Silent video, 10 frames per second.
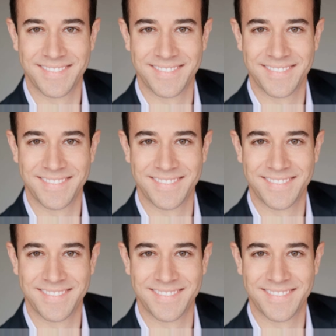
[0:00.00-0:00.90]

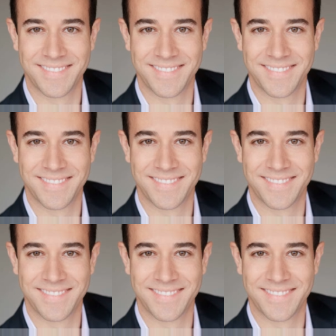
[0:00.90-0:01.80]

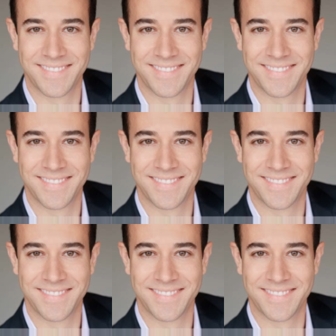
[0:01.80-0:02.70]

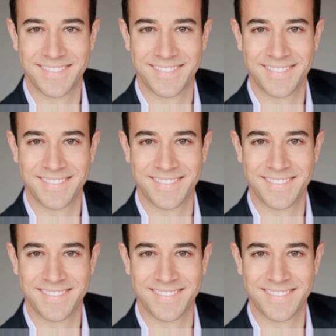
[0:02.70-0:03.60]

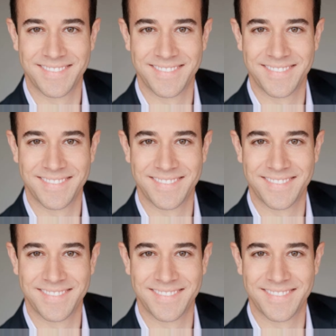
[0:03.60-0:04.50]

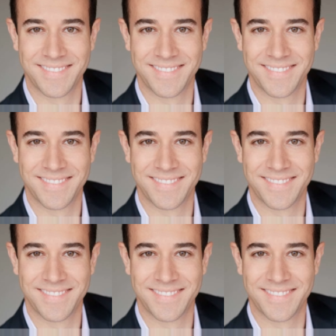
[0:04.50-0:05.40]

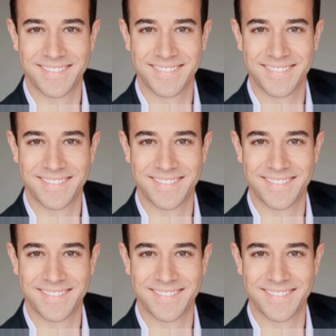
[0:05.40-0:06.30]

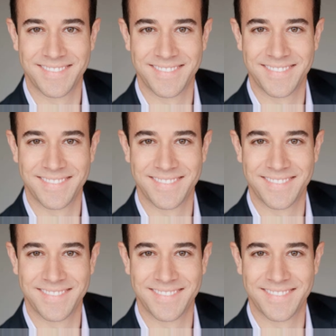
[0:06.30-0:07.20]

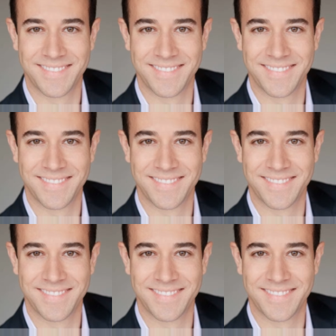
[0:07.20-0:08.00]
The face doesn't move, so there is nothing to read.